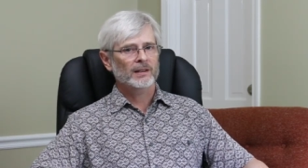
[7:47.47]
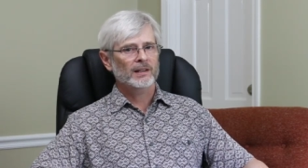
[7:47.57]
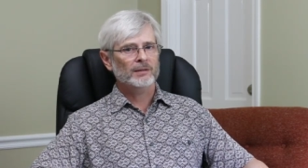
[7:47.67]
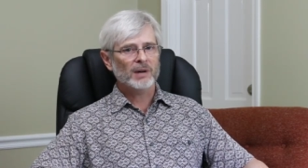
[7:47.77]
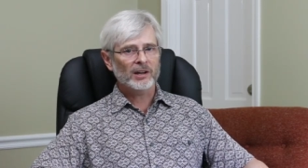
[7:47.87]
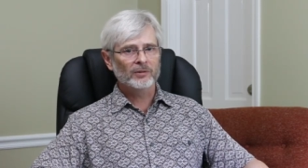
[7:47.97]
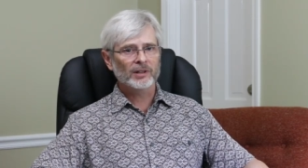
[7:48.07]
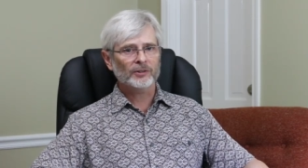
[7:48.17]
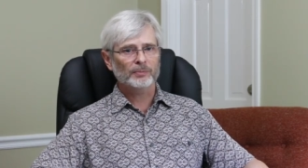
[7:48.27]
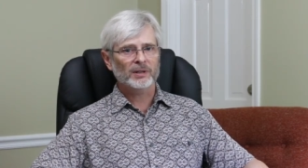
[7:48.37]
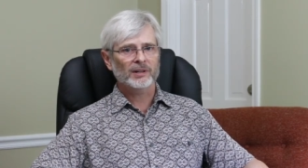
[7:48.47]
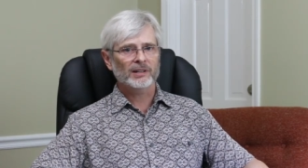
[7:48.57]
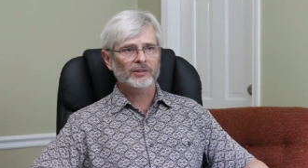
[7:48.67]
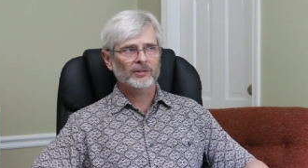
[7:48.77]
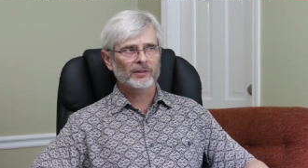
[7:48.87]
In my own
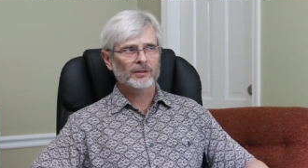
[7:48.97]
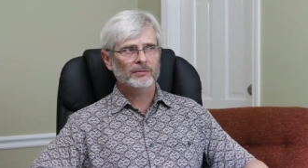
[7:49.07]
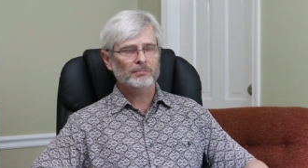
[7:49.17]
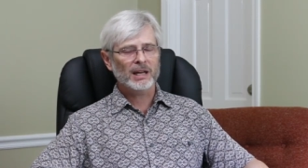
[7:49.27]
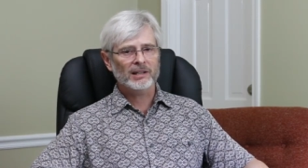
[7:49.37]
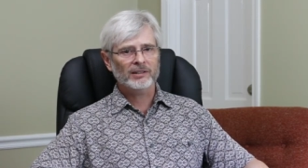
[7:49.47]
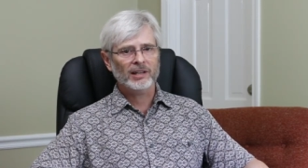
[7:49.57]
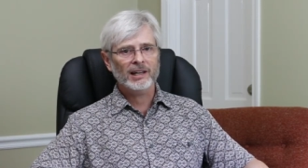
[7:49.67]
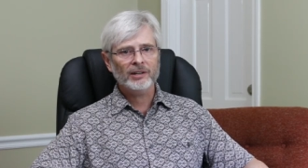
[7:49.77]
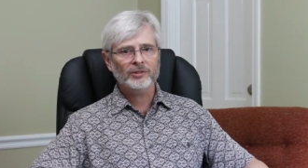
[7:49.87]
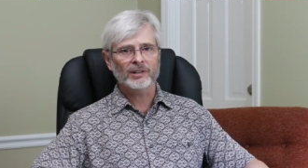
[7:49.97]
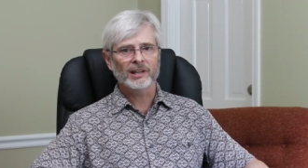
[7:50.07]
experience, meditation